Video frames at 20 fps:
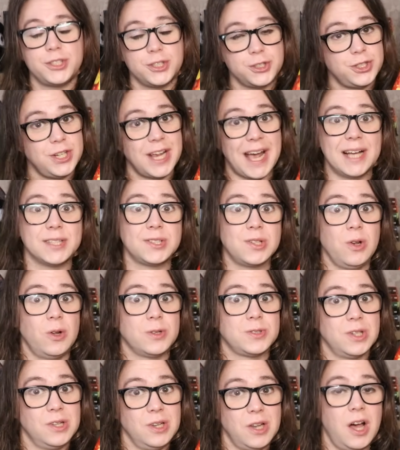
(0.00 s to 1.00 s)
she has a
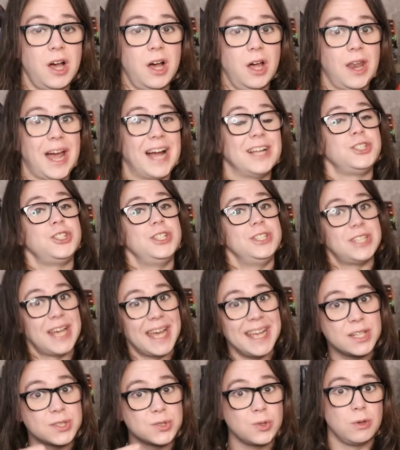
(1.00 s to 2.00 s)
lot to learn, and she
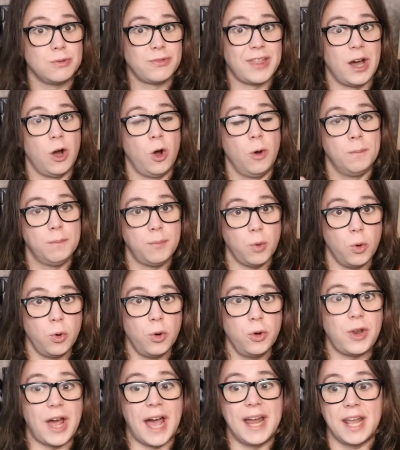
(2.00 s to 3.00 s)
takes all of that on board,